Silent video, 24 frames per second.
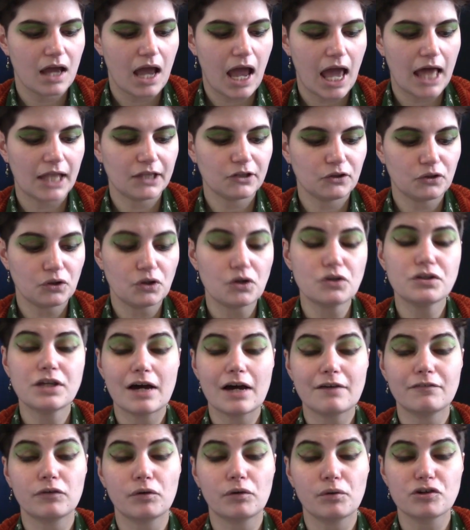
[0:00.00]
and could
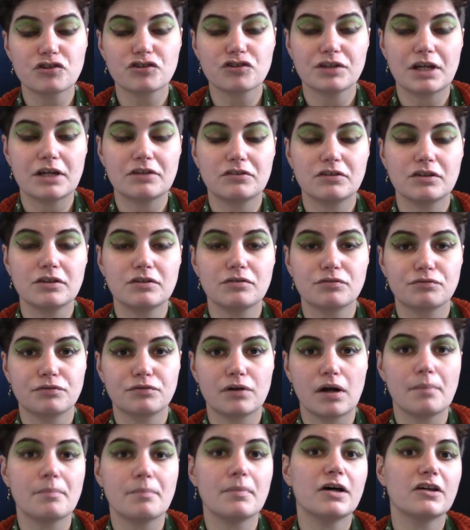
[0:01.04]
have originated
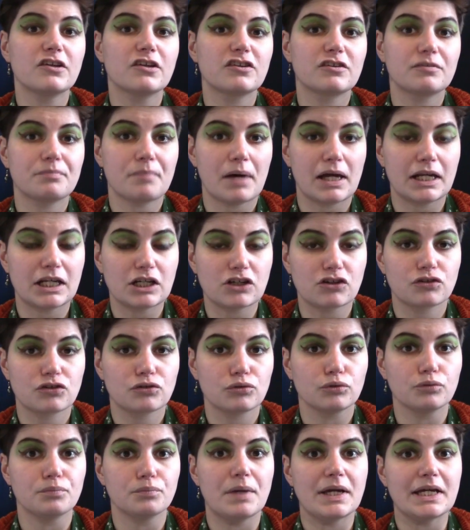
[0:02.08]
from a Spanish
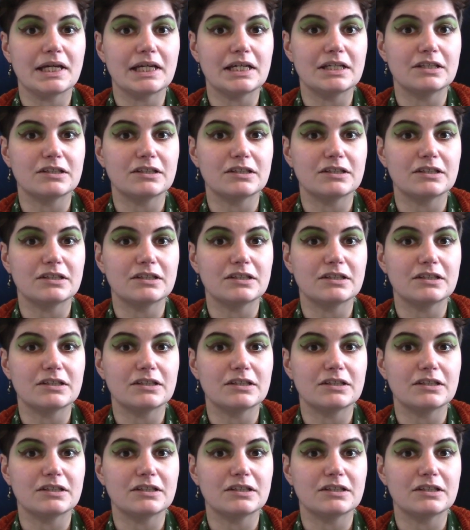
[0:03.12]
sword-making